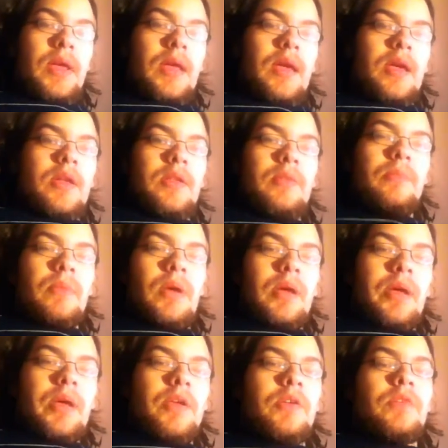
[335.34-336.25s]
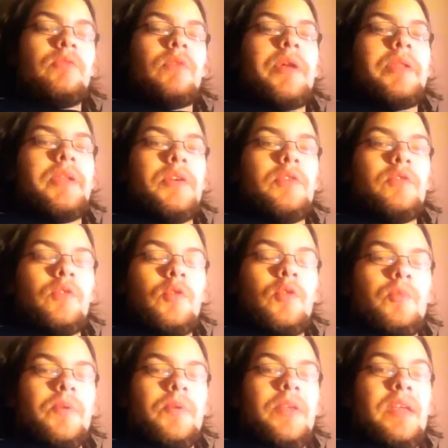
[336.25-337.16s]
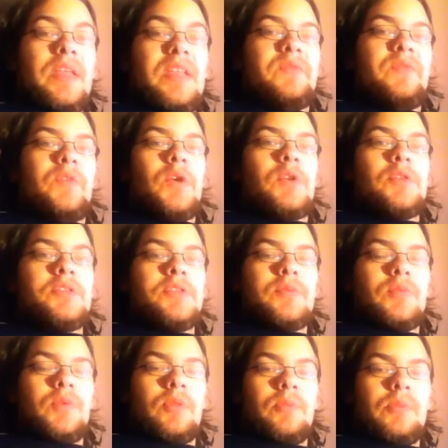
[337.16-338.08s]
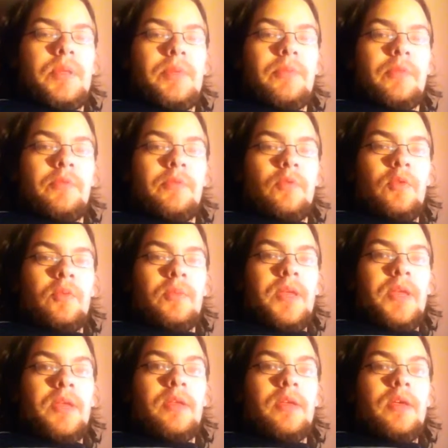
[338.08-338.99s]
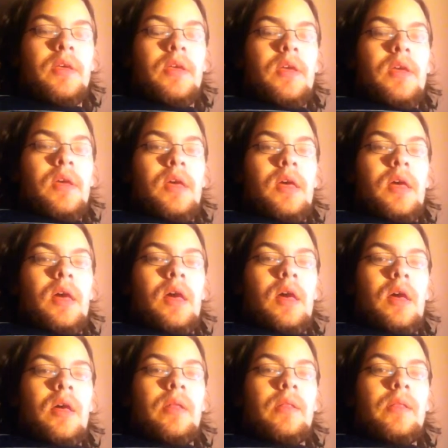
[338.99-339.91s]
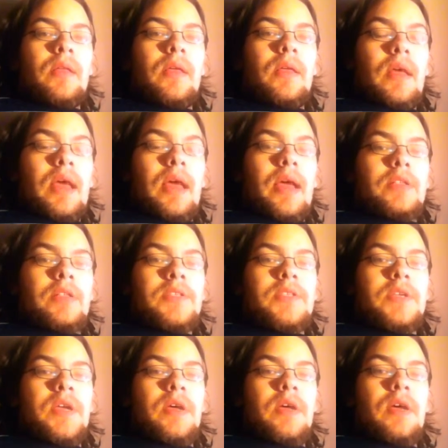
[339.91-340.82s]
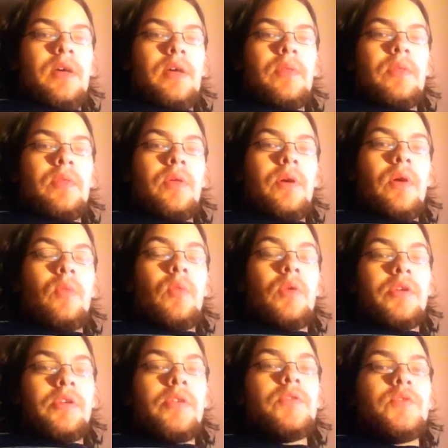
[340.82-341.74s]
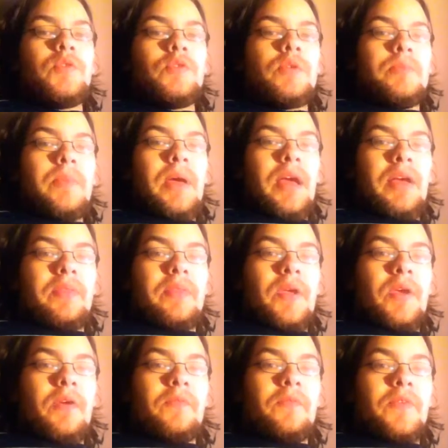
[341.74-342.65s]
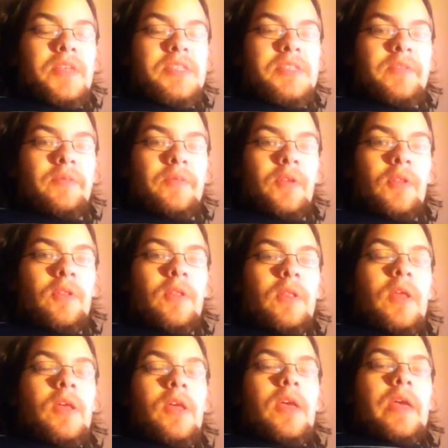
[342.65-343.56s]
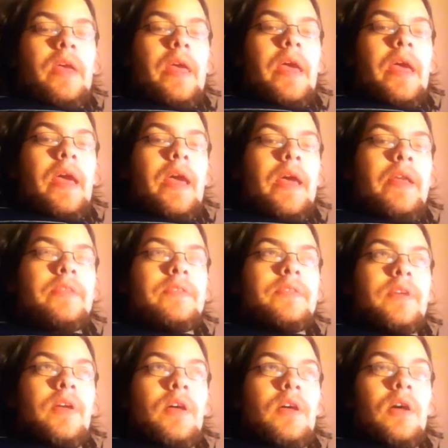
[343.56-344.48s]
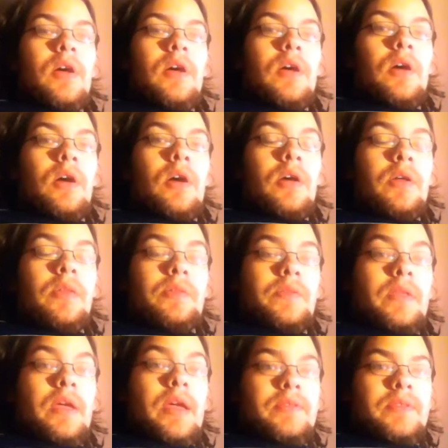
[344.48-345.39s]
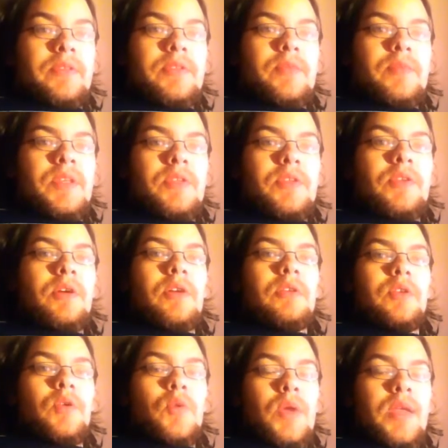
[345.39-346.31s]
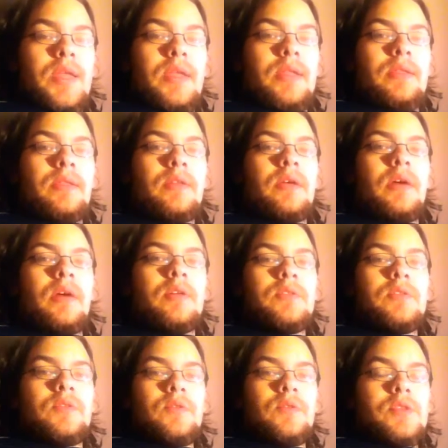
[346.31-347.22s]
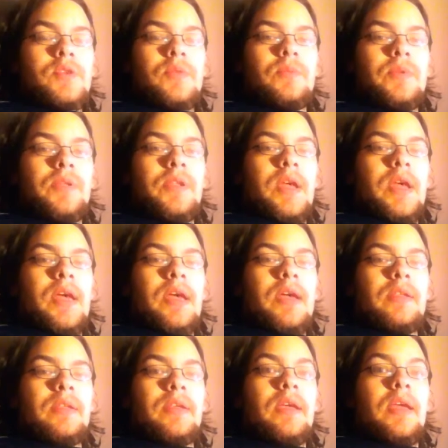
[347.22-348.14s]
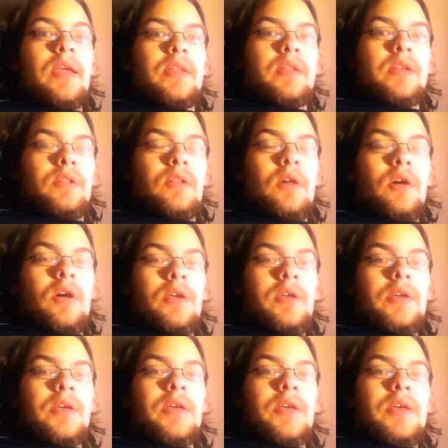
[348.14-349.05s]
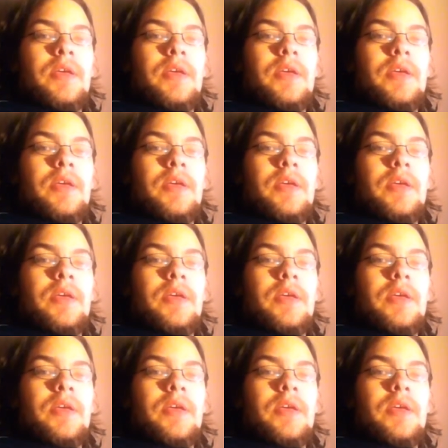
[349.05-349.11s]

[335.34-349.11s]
and my writing group Inverse will be performing uh, at uh, the What Are You Doing Back There festival at uh, uh, at the Dominion on Queen. the doors open at eight o'clock